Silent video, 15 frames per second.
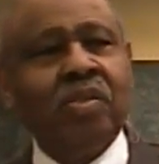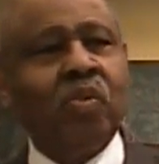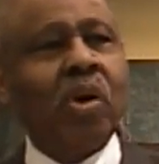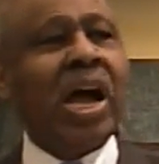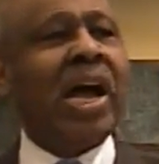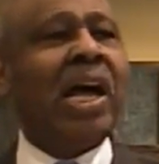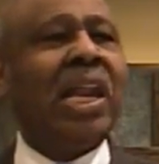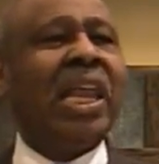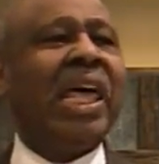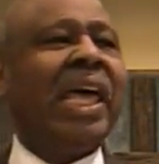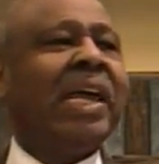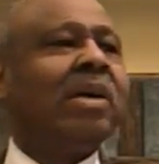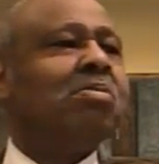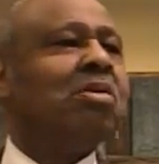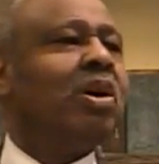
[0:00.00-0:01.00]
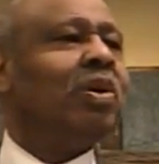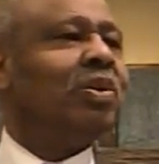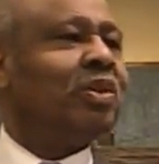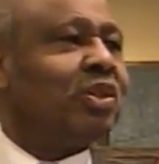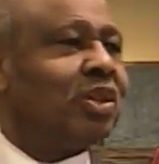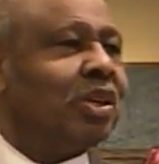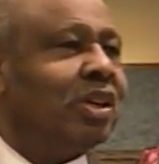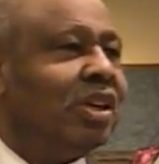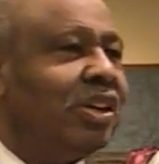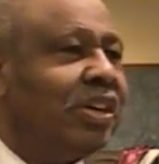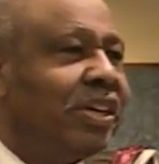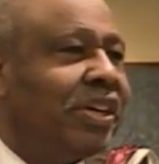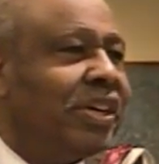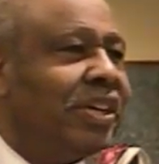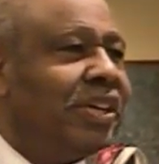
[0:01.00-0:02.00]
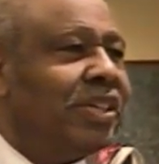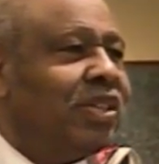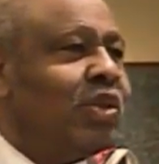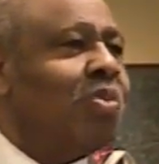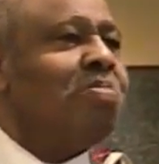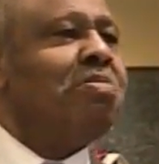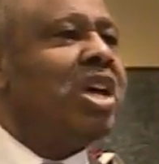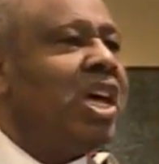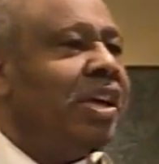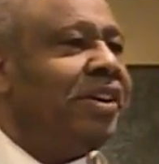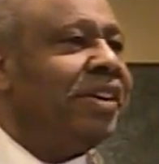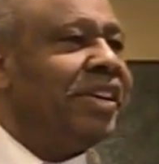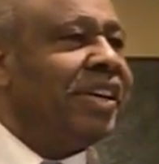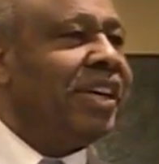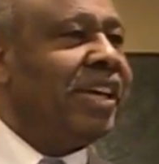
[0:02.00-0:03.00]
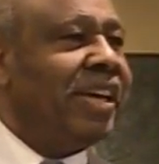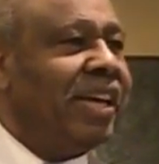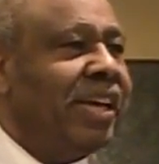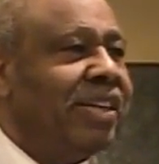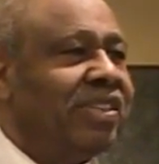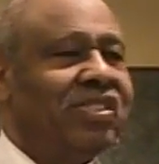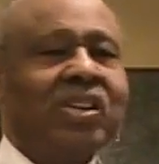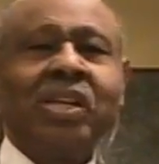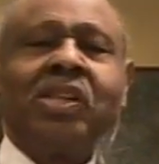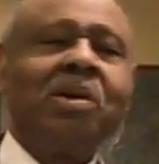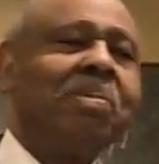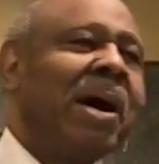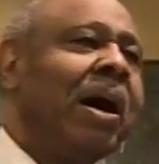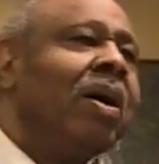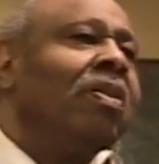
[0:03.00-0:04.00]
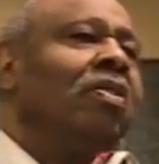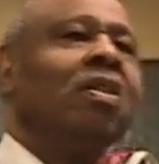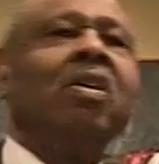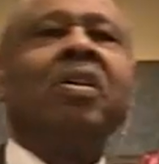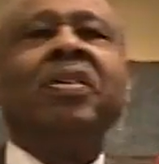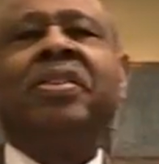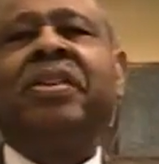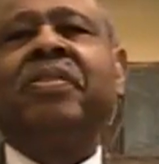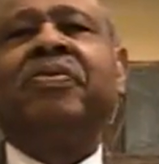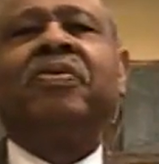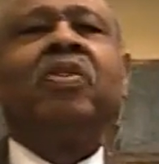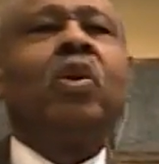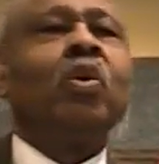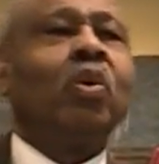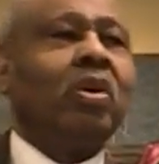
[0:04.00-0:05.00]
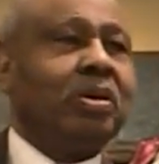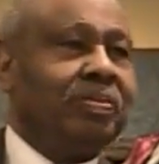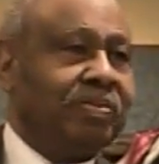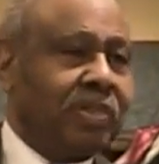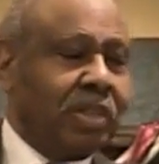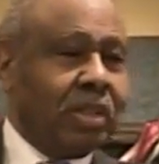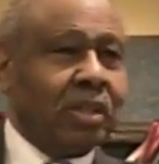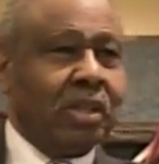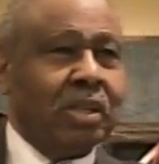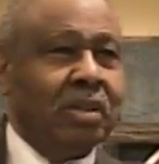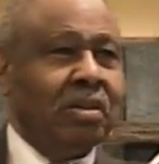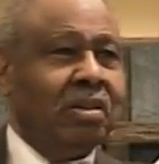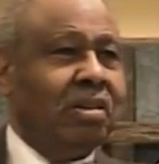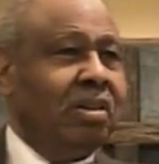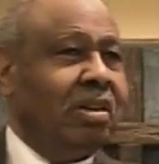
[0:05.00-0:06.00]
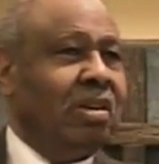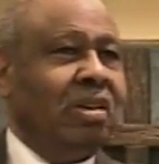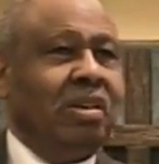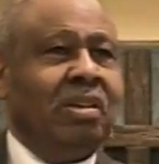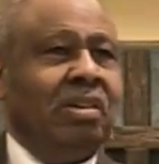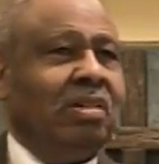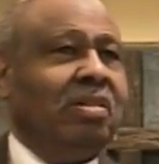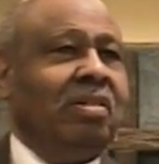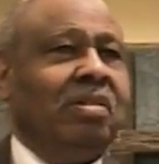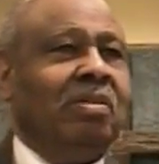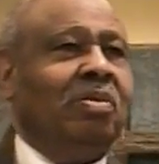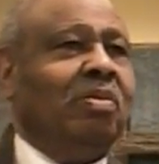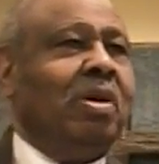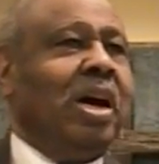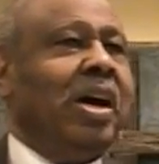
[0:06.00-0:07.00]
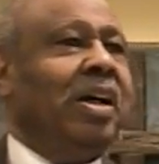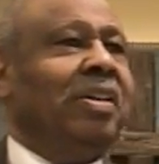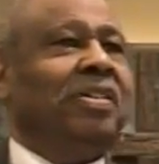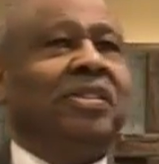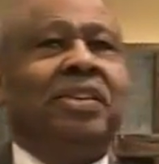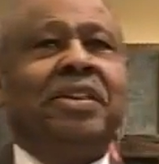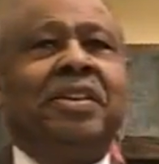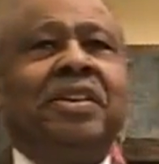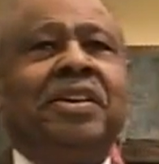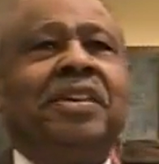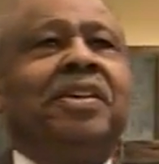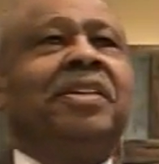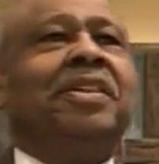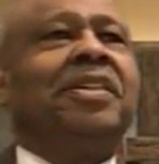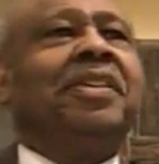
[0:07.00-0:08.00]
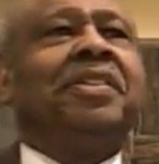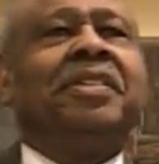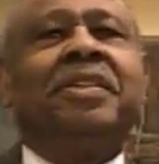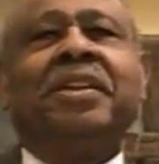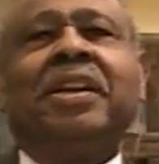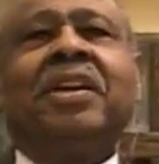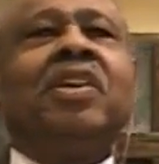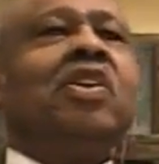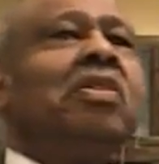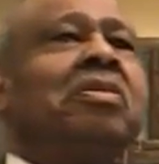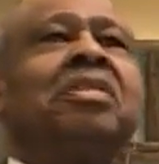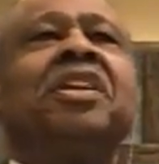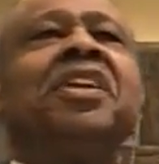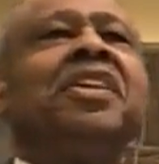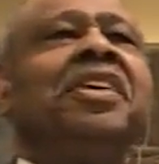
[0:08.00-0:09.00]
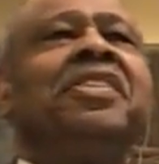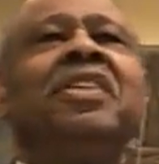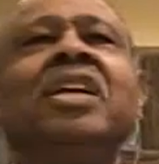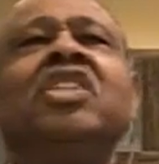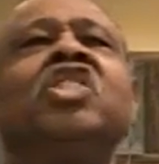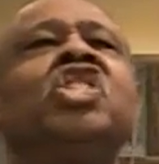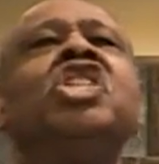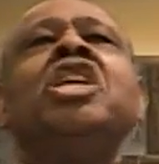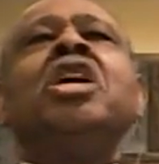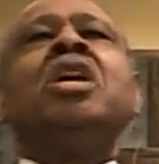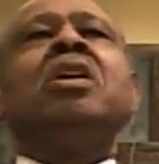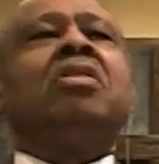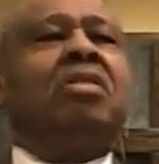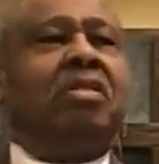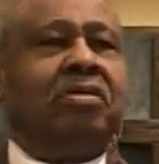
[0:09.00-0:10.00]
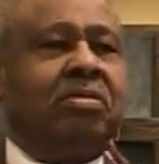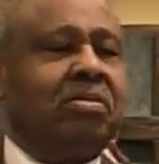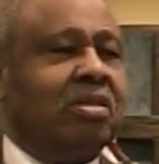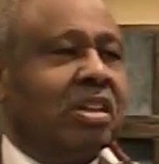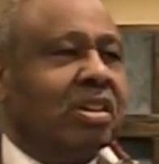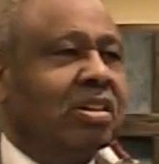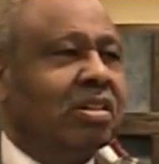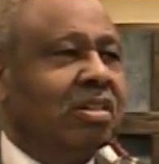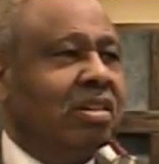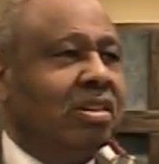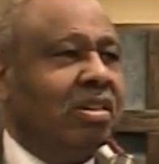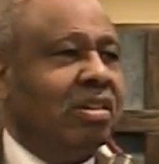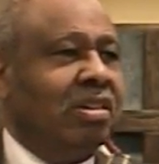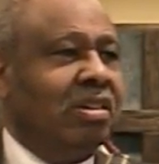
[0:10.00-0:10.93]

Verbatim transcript: wild animals to men and sent them out on the floor. Mm-hmm. While they looked and they cheered mm-hmm.